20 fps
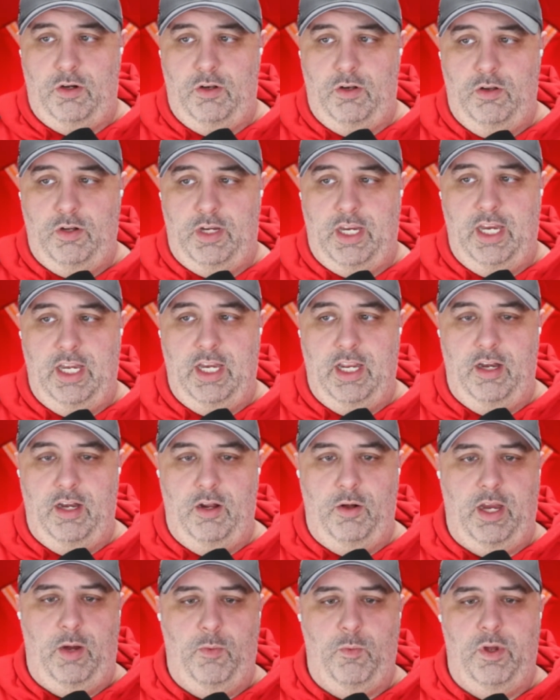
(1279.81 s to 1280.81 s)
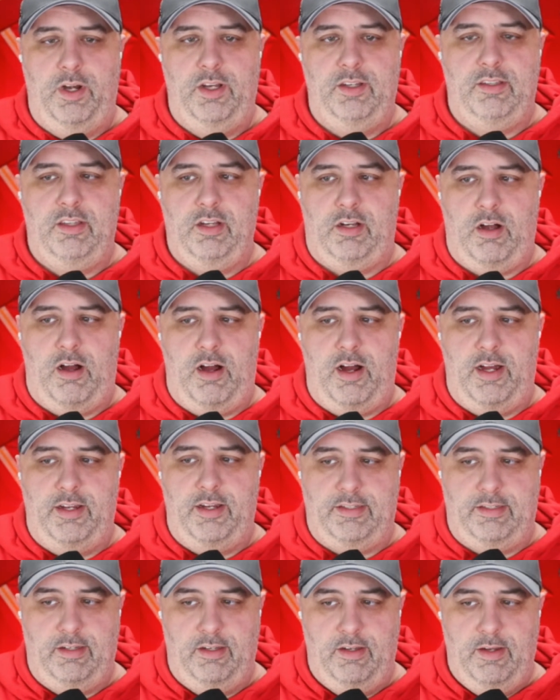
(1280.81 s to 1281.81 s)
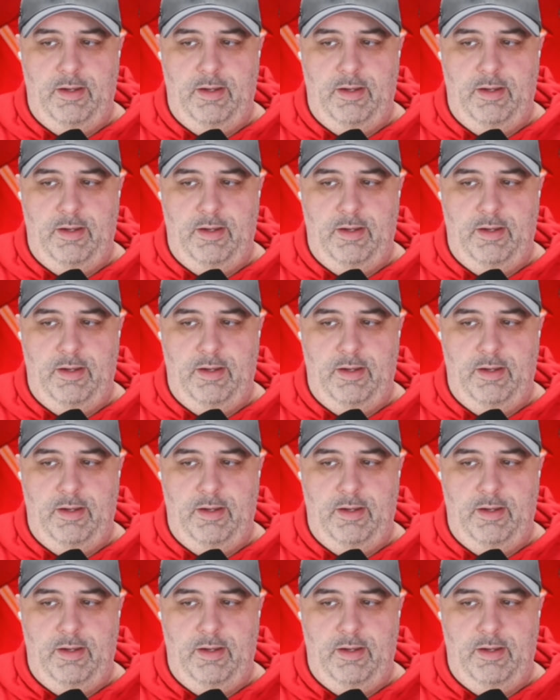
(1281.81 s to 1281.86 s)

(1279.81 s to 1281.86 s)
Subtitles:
looking at, okay, what is the cost